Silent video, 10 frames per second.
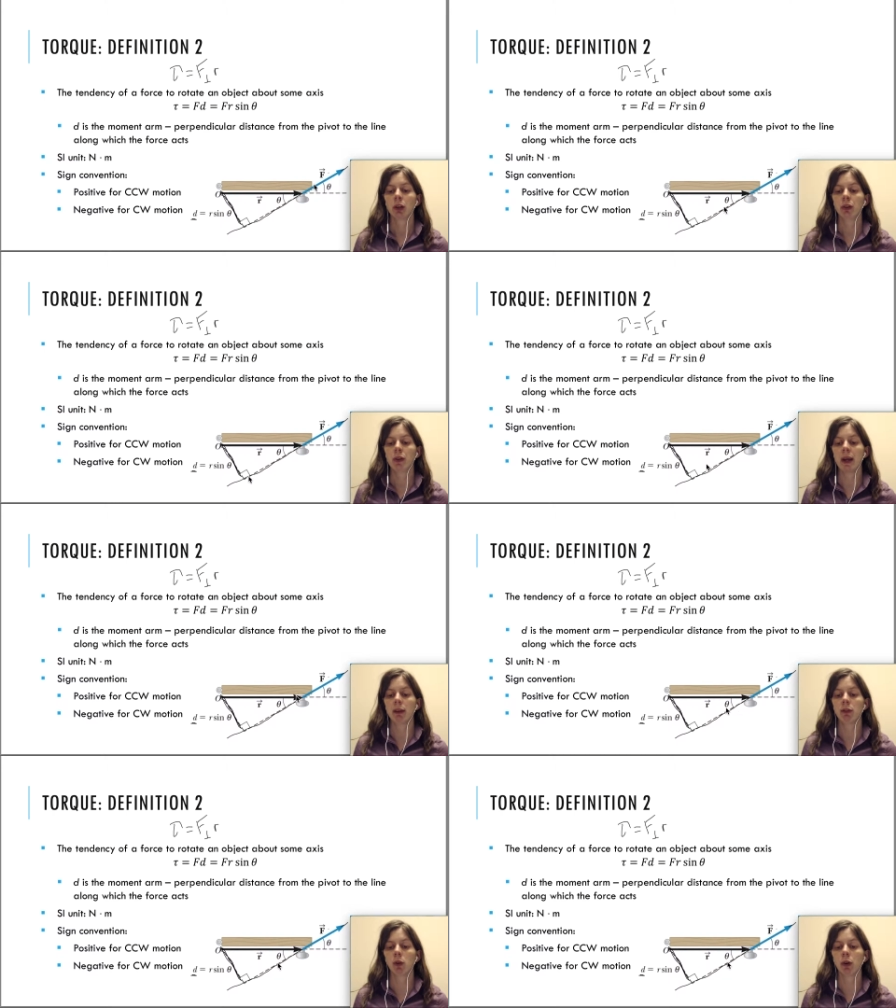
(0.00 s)
to that
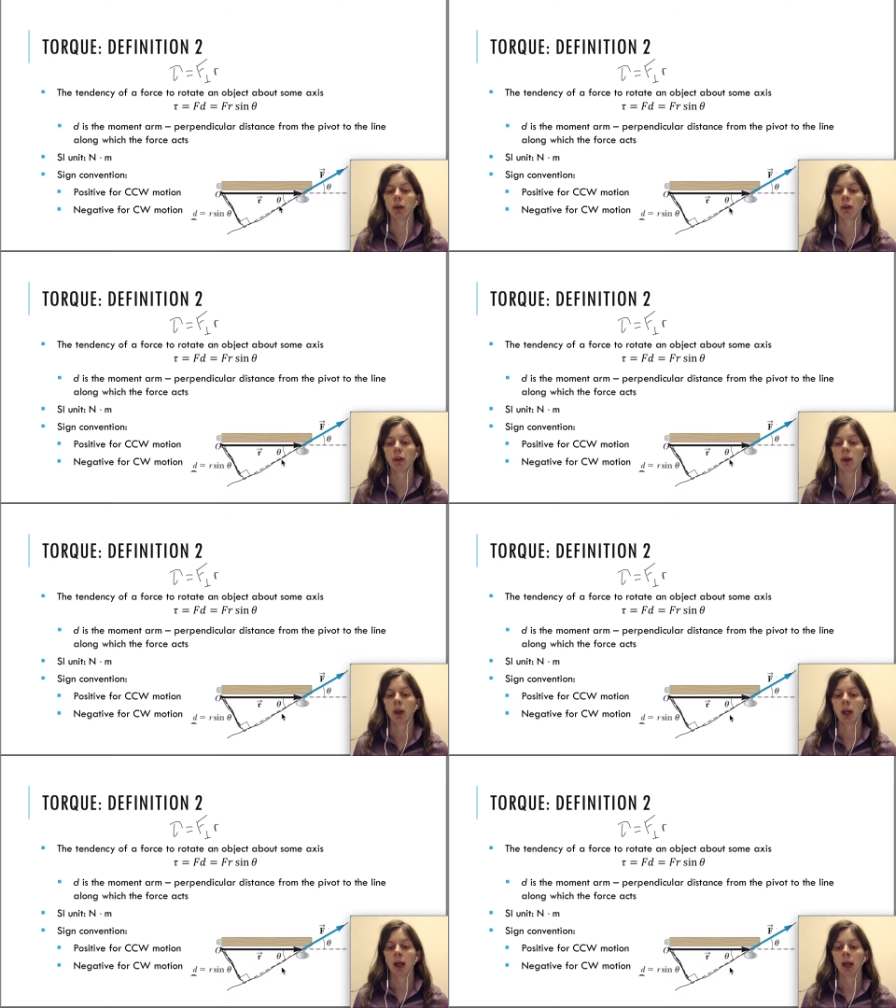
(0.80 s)
force,
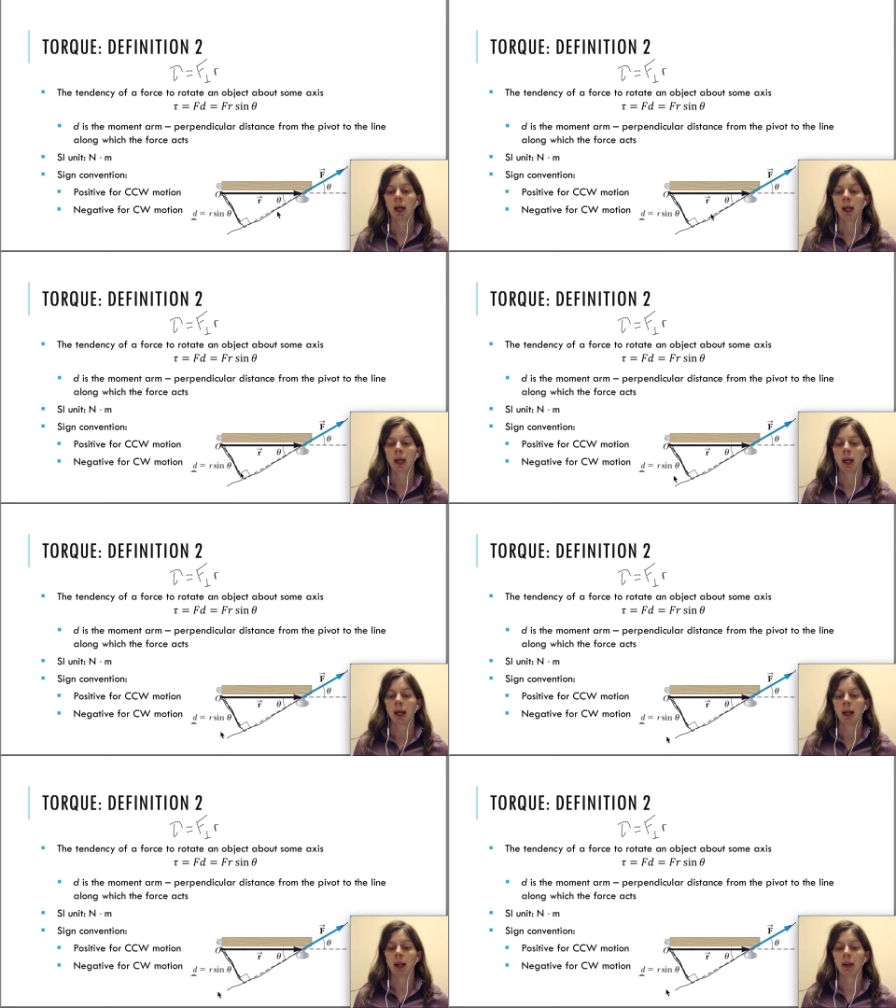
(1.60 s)

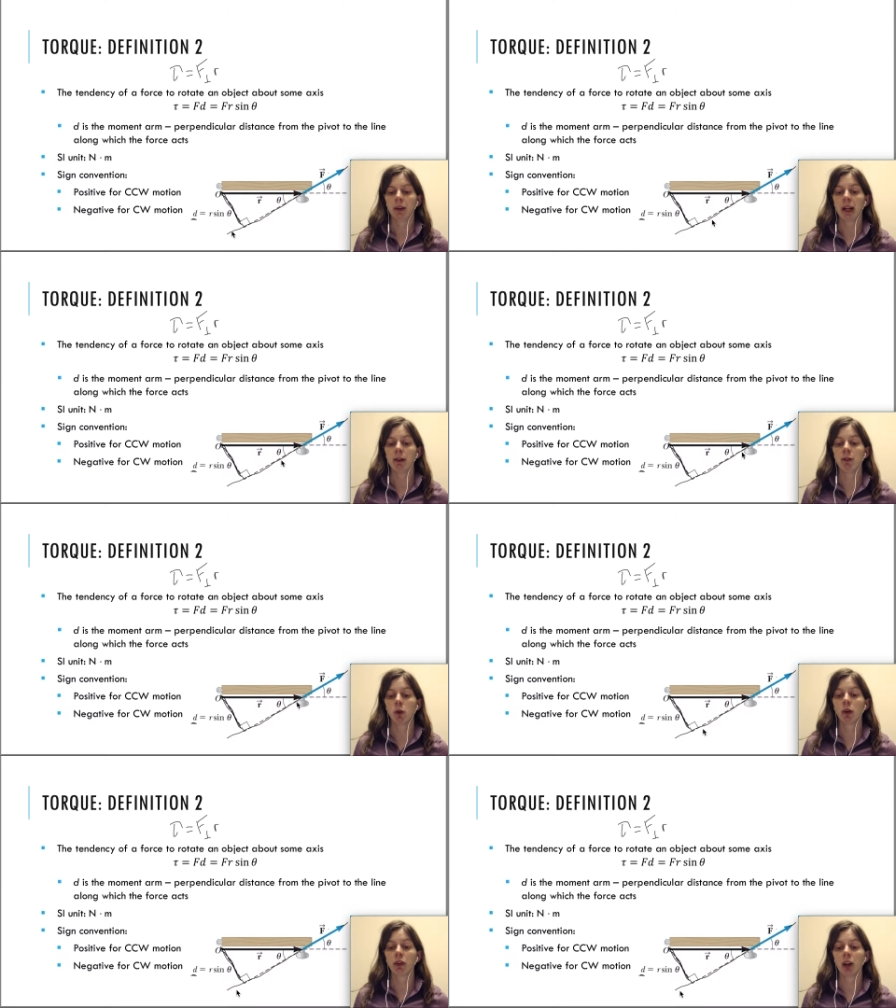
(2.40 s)
to that
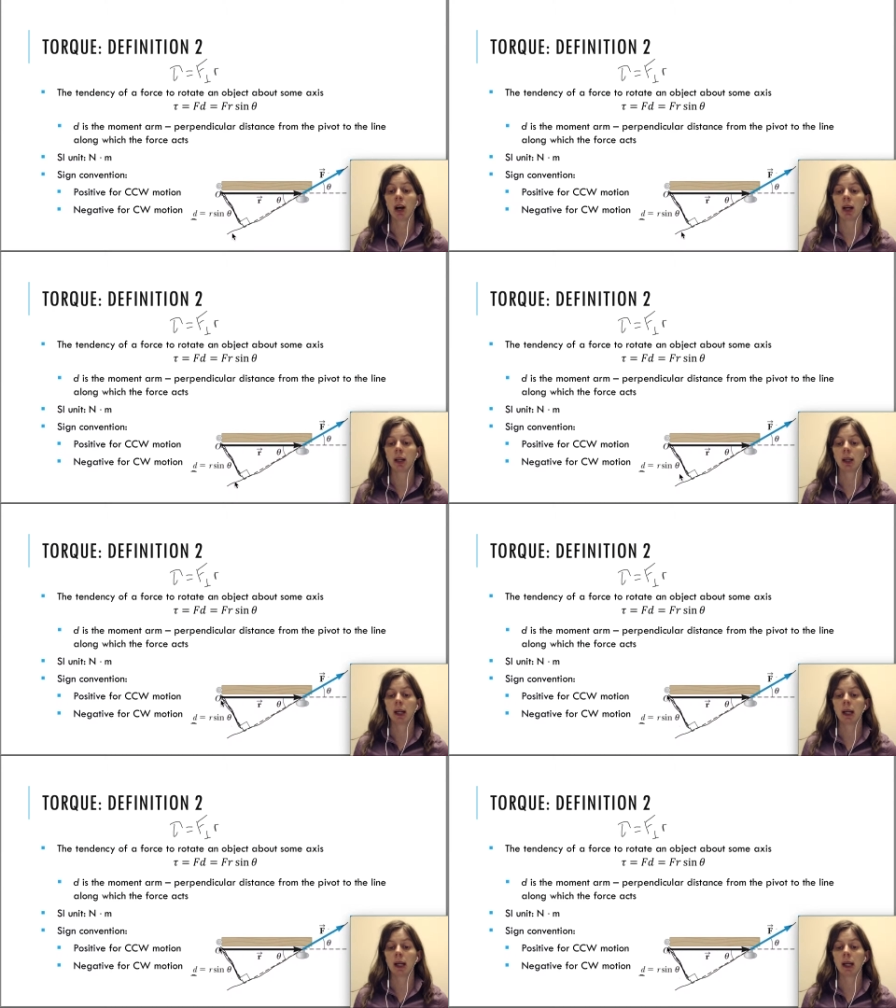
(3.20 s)
force line.